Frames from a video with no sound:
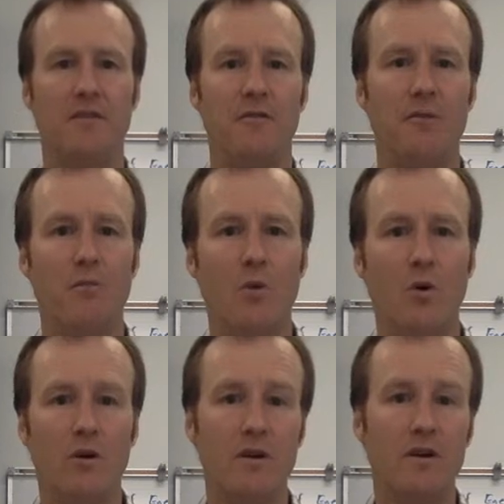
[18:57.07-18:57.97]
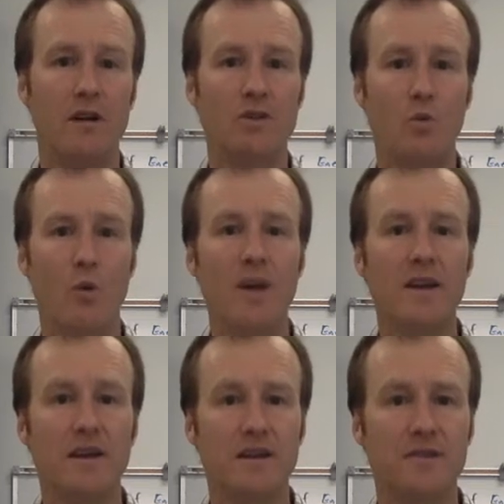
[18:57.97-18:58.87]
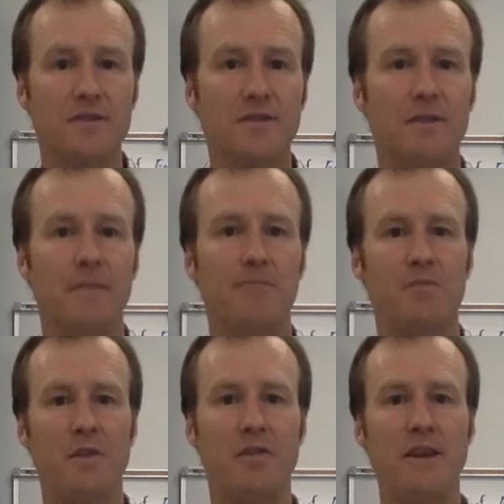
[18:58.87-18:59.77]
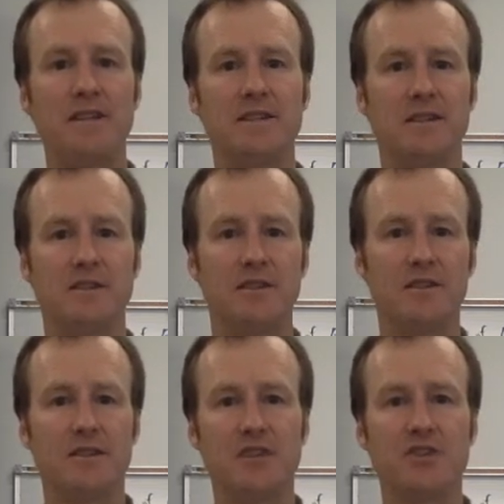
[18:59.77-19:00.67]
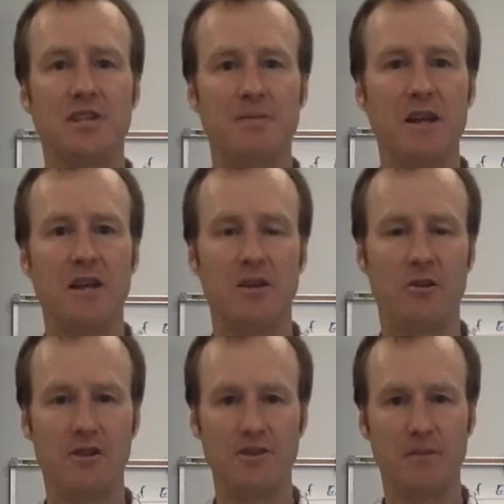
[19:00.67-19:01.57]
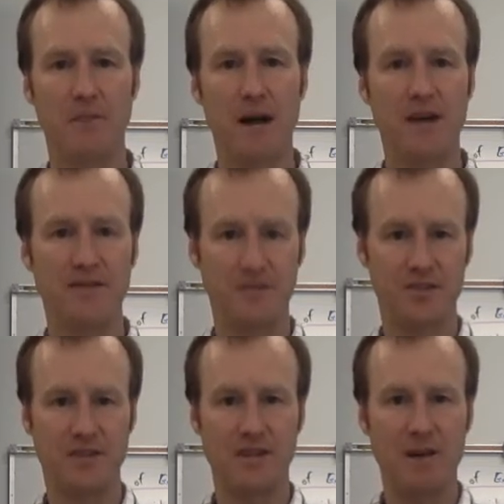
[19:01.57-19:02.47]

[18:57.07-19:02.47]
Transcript: the more its weight is. The distinction to make here is that mass is just the